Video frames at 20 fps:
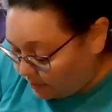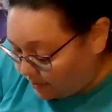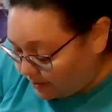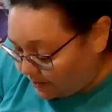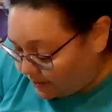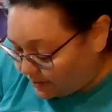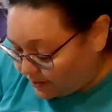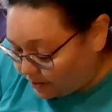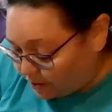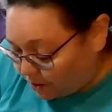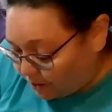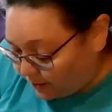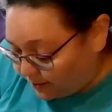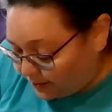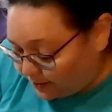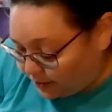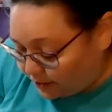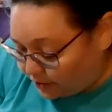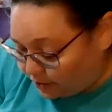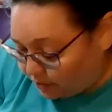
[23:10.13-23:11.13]
With
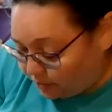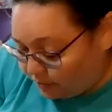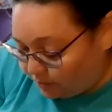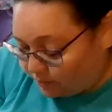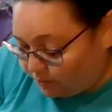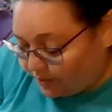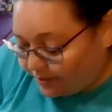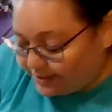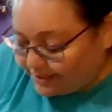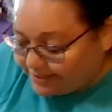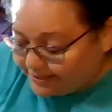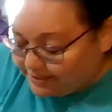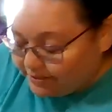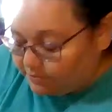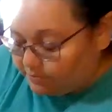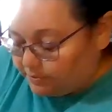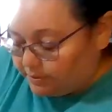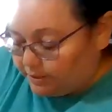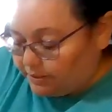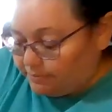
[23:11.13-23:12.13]
solids, it
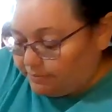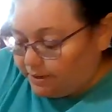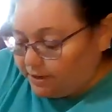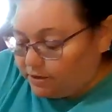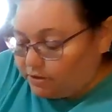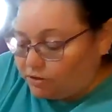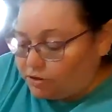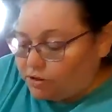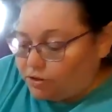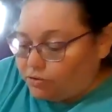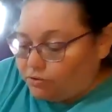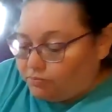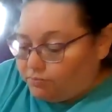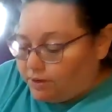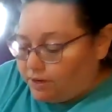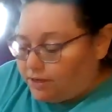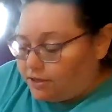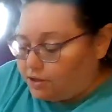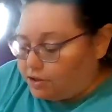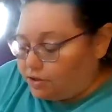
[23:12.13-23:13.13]
doesn't really matter too
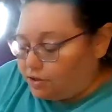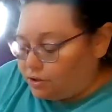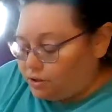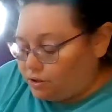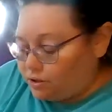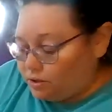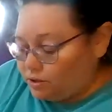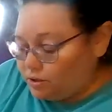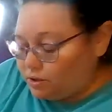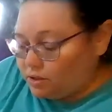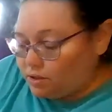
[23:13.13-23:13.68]
much